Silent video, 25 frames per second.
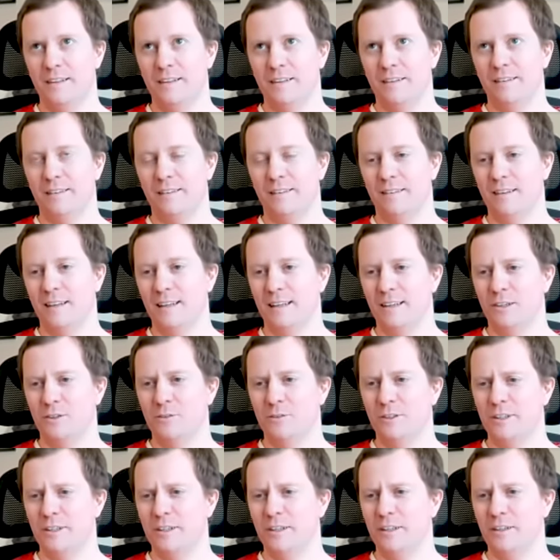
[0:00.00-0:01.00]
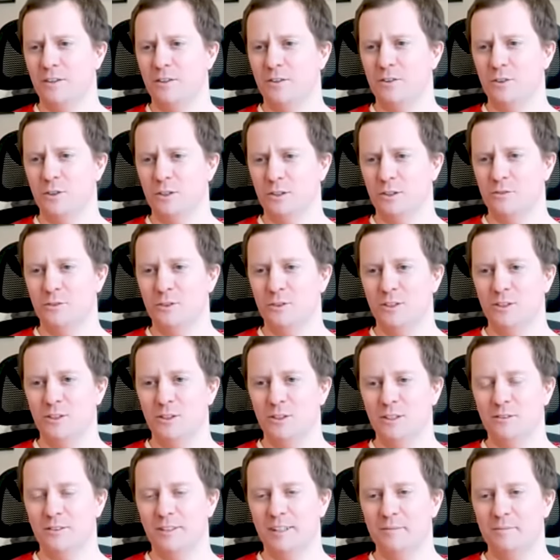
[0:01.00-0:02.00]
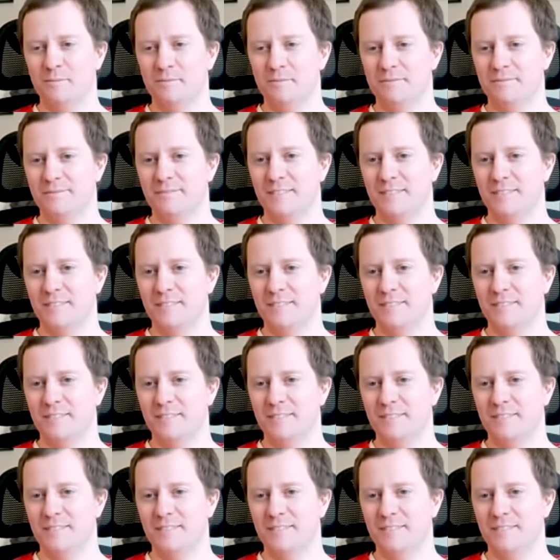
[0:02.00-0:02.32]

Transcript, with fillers: they are very thoughtful, all of them.